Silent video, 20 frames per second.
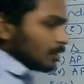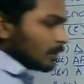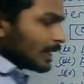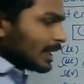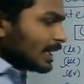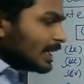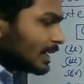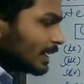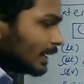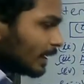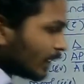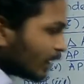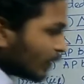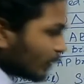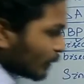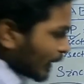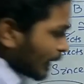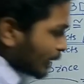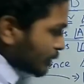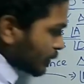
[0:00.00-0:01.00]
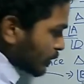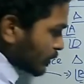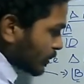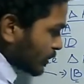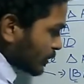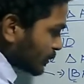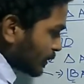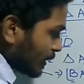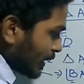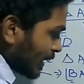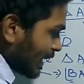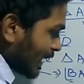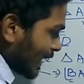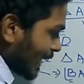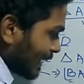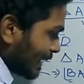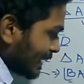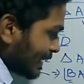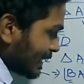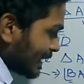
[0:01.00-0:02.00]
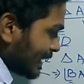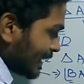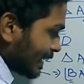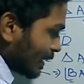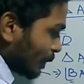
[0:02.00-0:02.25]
Okay, here we have substituted ADC